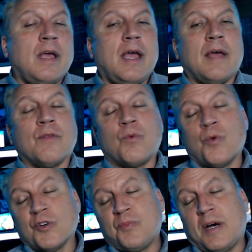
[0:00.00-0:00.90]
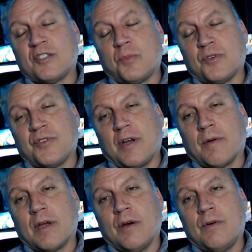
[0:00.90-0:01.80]
and the worst possible
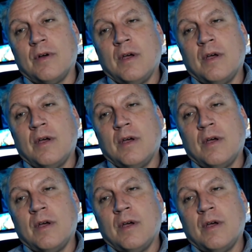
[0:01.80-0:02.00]
scenario